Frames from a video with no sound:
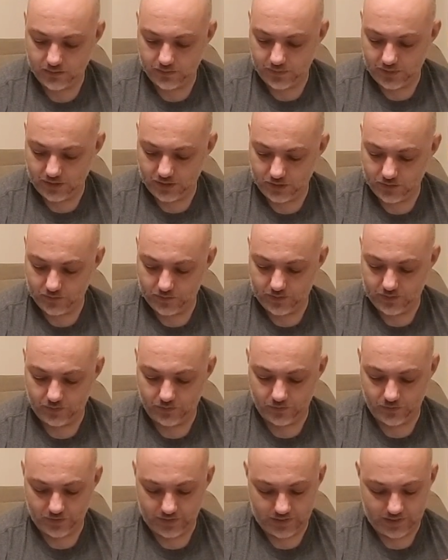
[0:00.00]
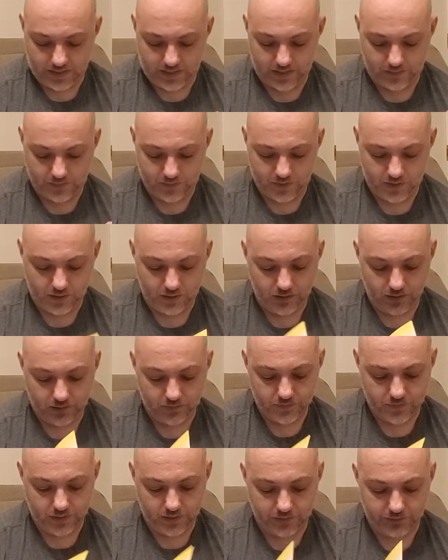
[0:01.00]
bunch of different types
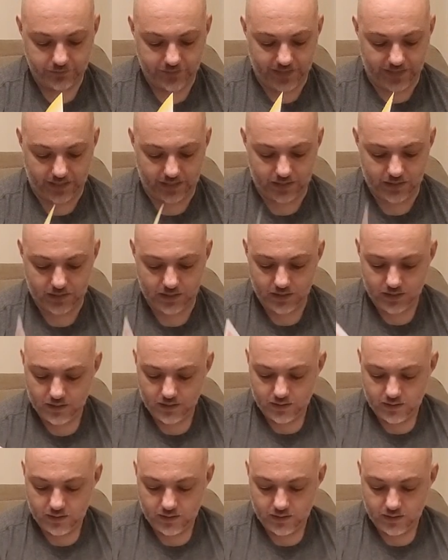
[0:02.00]
of effects